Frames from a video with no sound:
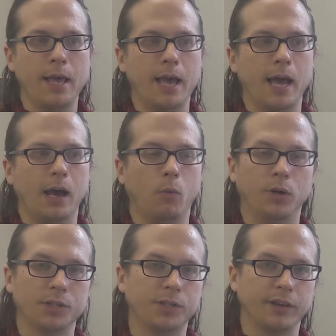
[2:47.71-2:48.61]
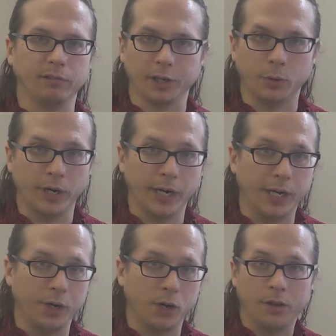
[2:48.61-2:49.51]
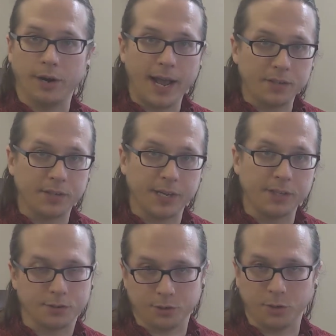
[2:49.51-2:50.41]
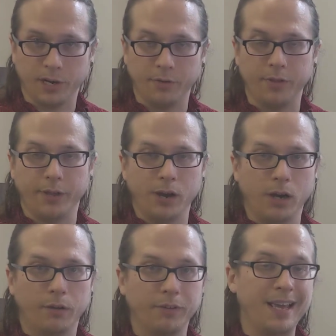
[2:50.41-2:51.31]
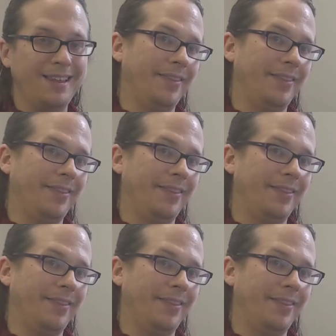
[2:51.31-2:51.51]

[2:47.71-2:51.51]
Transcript: uh, once they've liquidated all their assets and sold everything off,